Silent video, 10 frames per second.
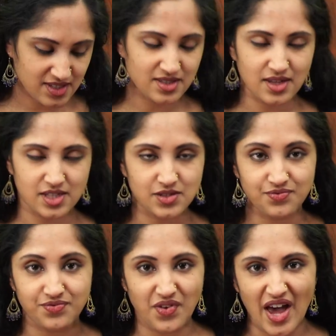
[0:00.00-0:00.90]
is nice
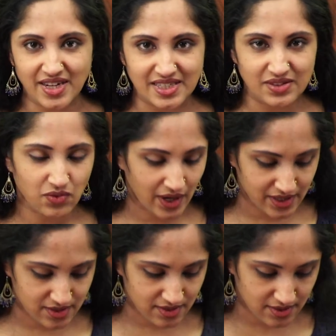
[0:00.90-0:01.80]
fatty
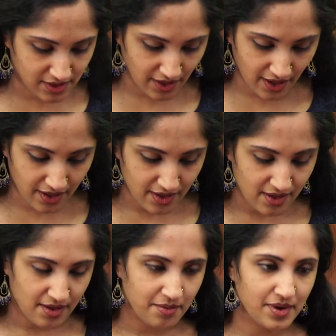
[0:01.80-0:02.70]
rice, okay?
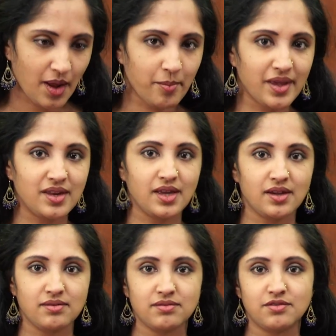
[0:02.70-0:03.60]
Not
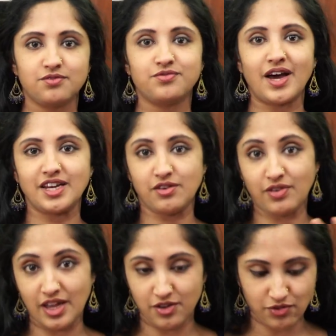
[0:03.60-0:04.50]
meaning fatty
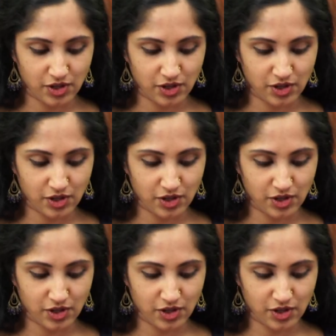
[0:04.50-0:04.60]
for